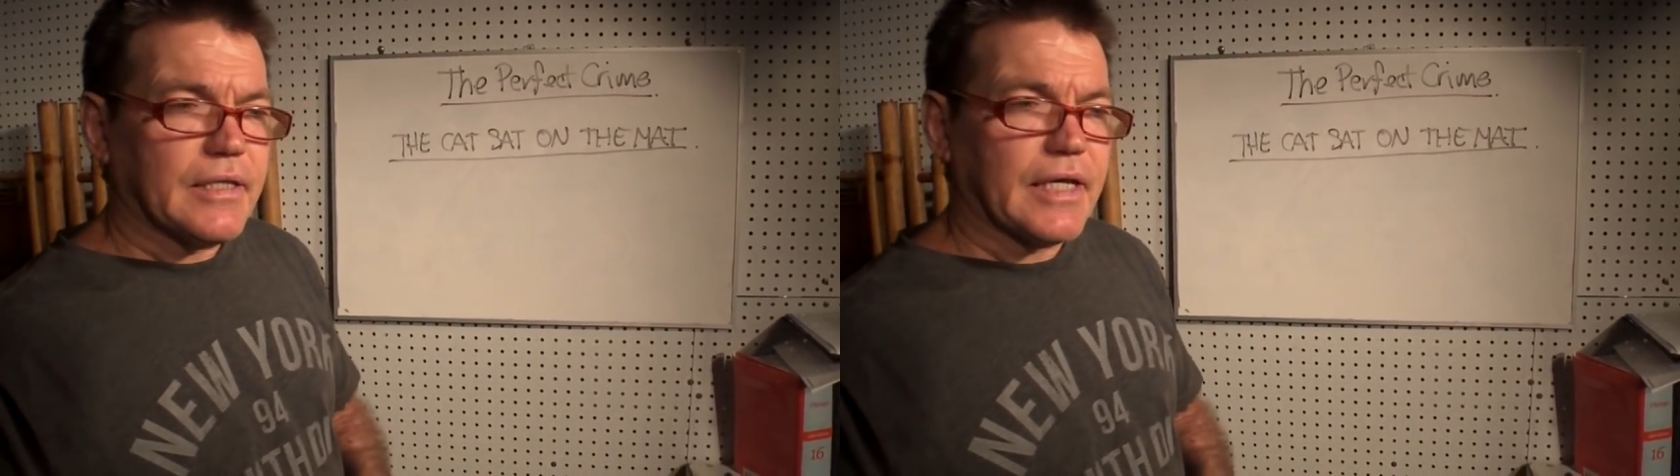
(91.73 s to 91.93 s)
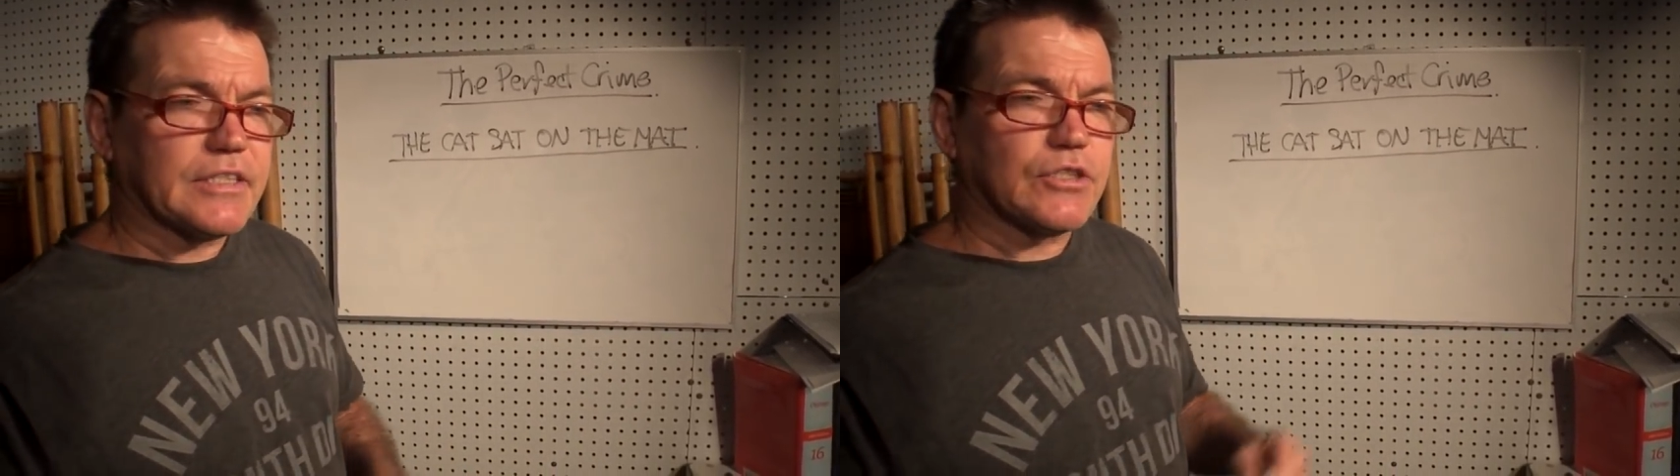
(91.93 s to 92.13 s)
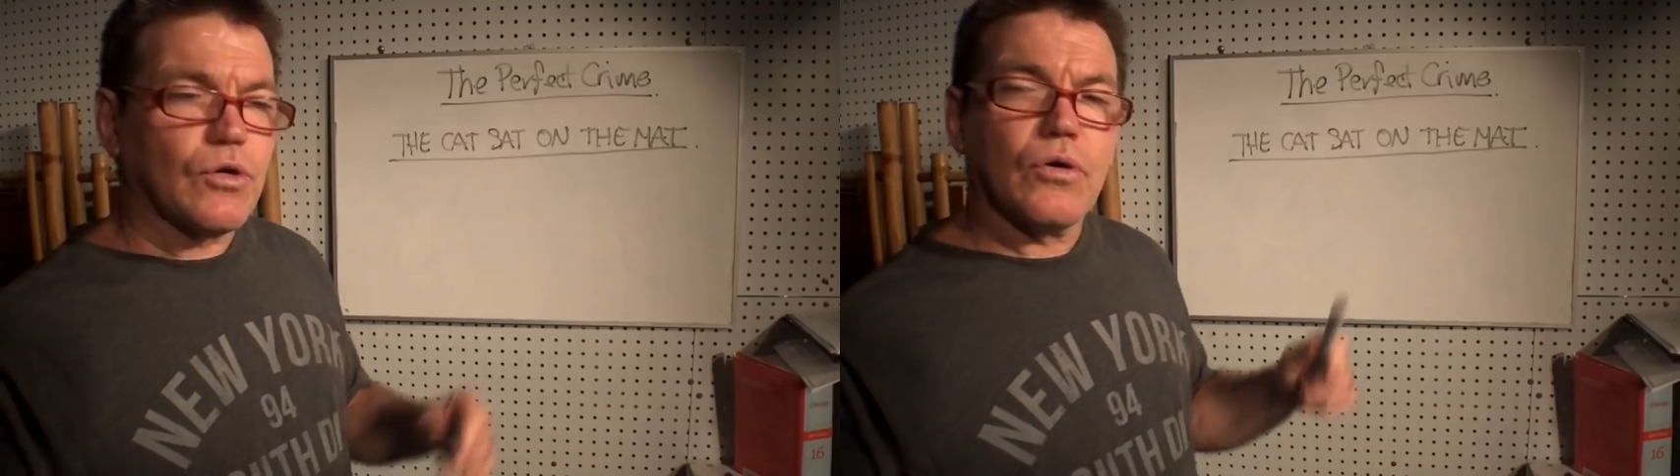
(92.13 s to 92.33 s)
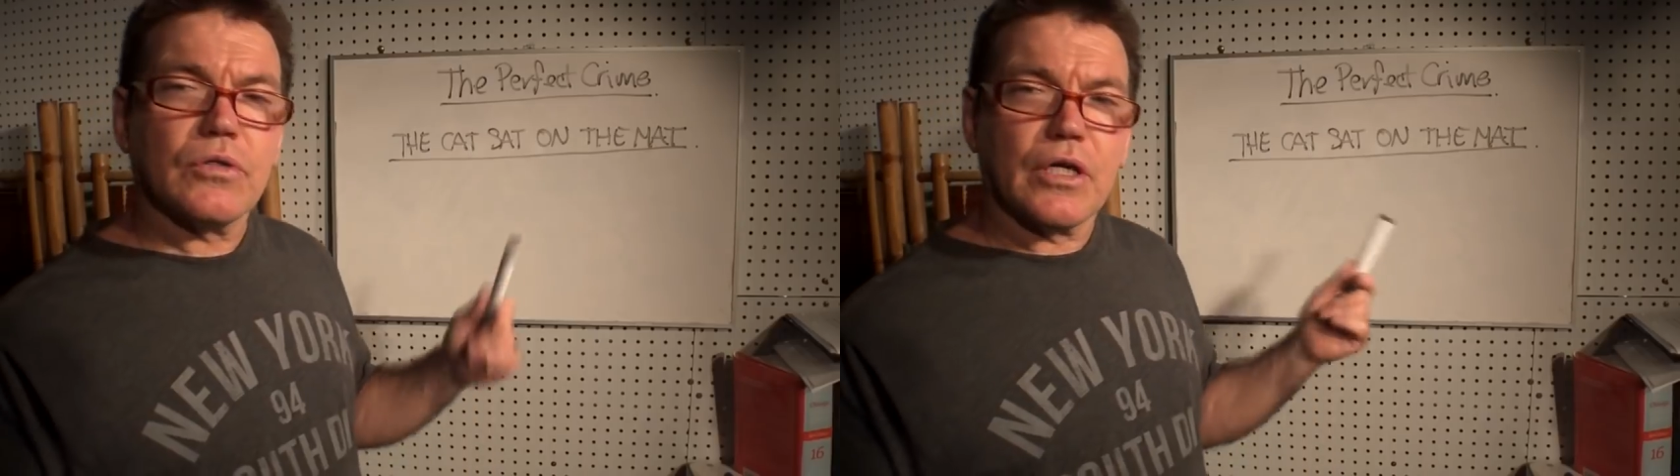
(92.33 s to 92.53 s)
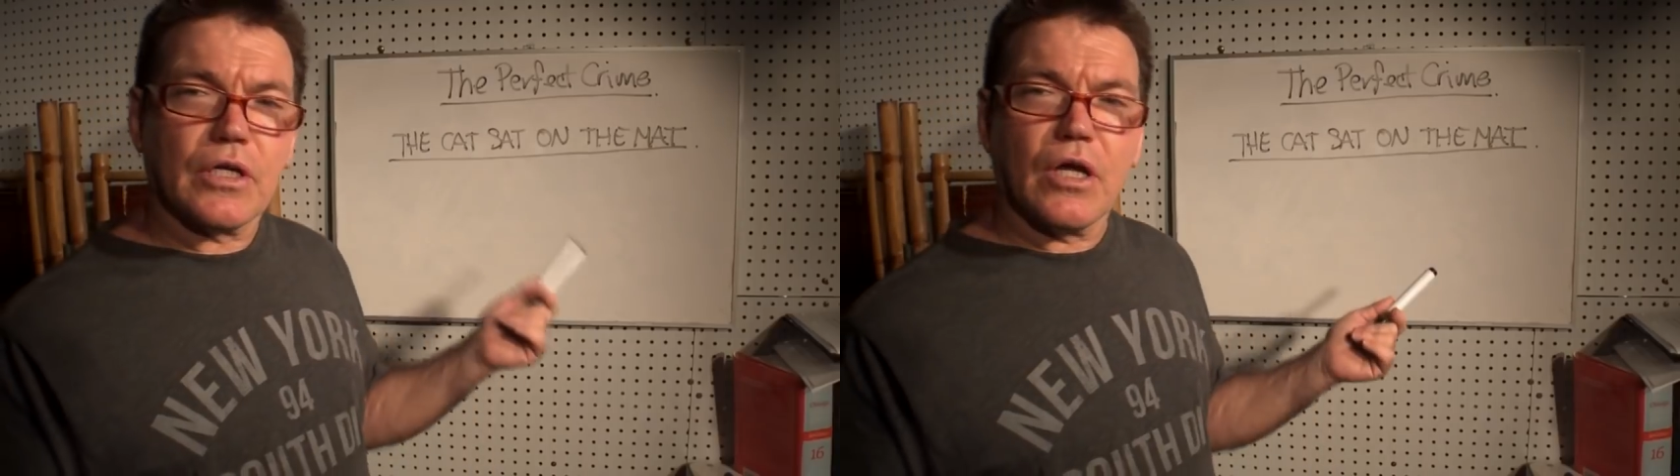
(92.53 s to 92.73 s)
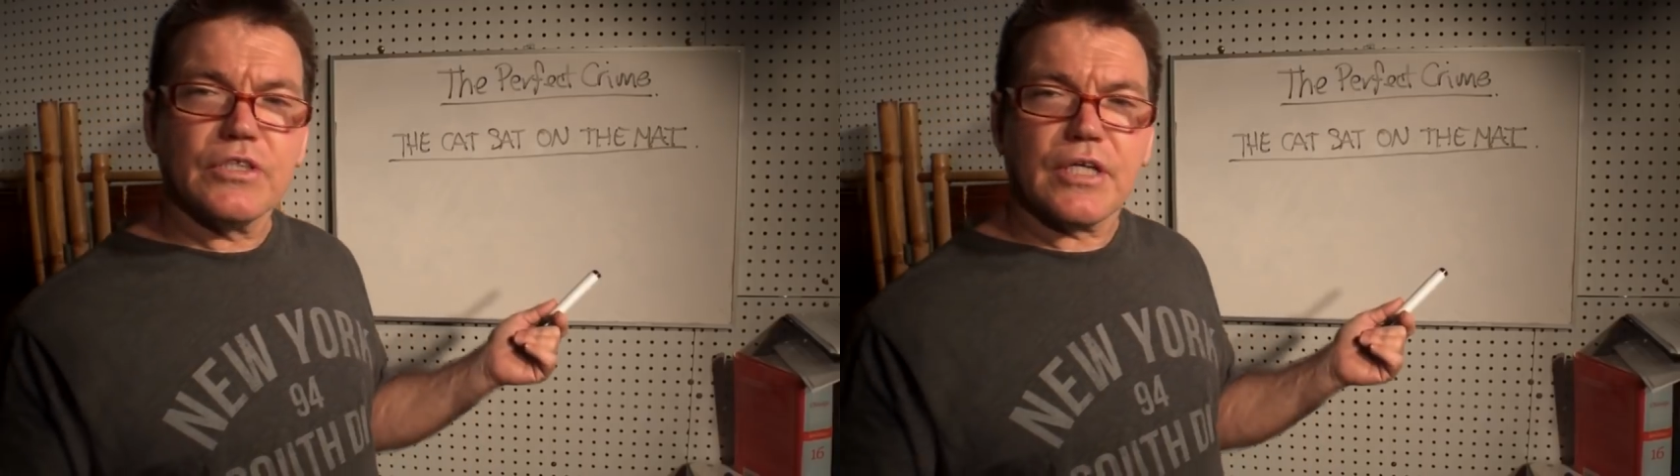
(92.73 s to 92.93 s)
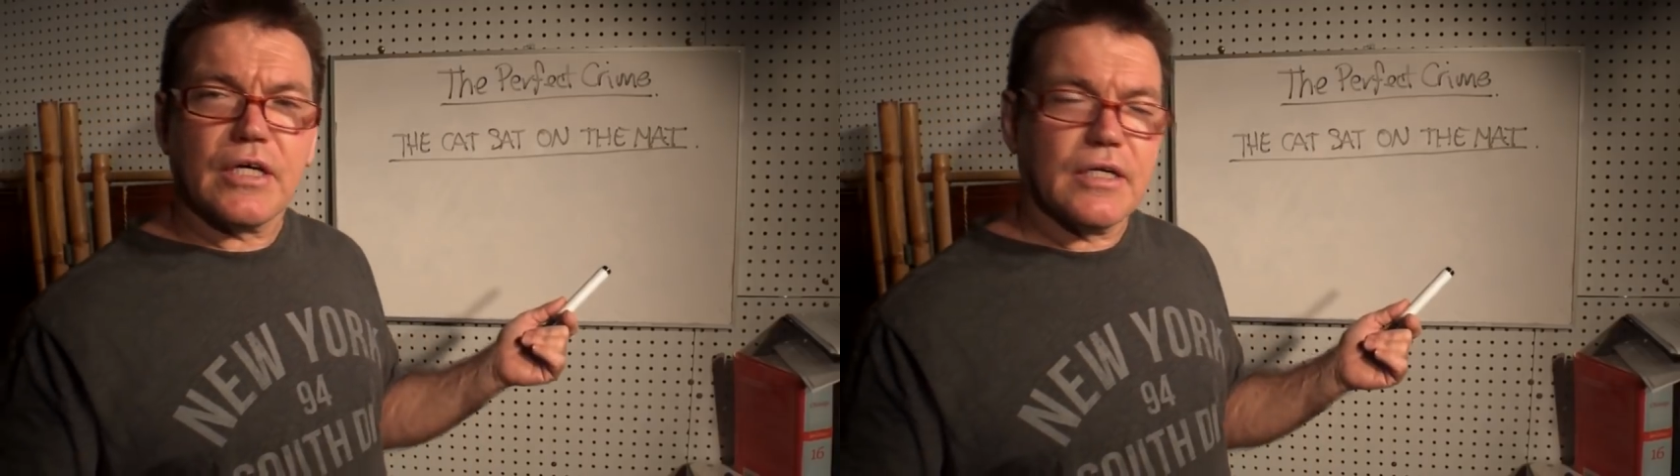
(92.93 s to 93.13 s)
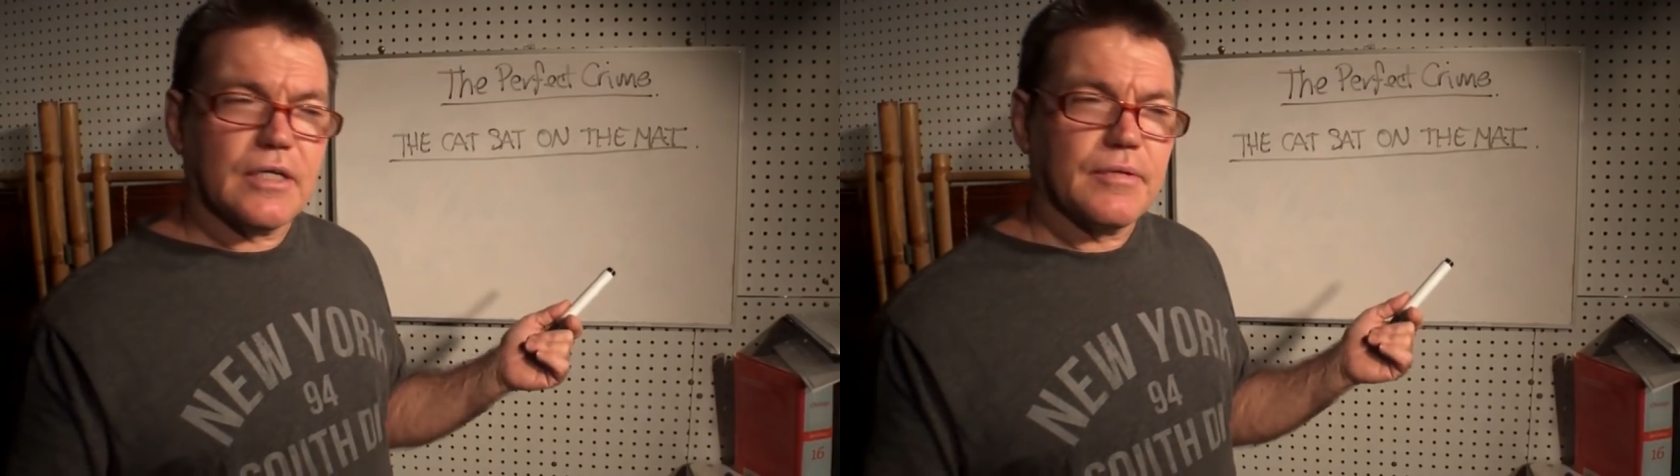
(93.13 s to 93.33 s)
That's called a glossa,